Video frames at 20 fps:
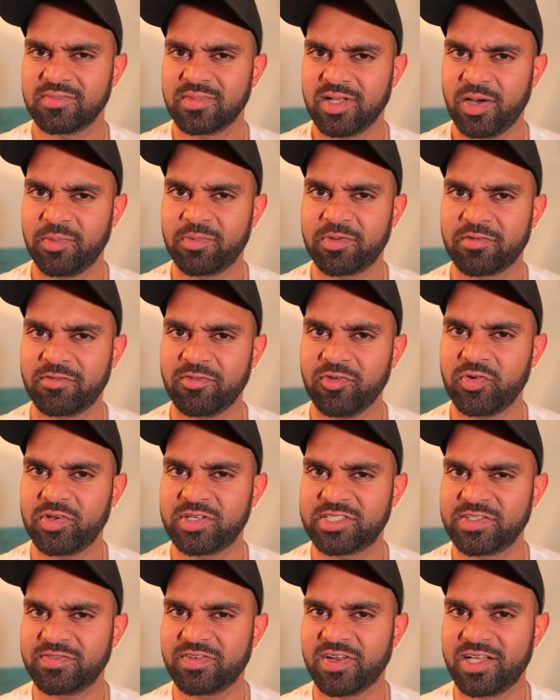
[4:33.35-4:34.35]
I would have thought in a
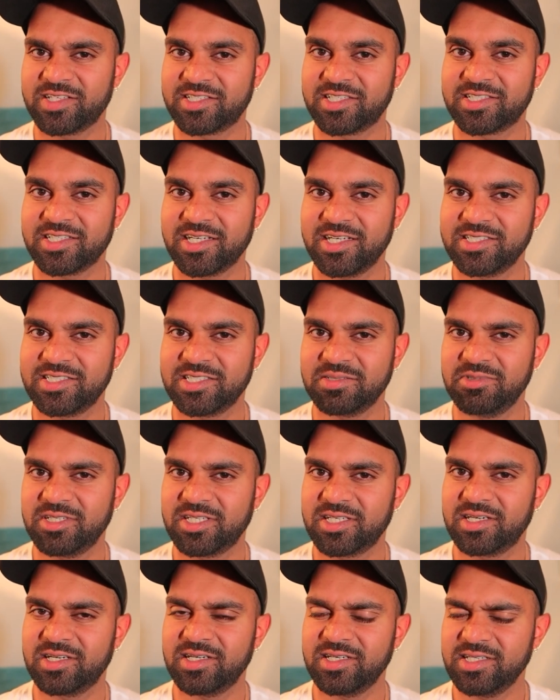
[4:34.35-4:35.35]
civilized society we can at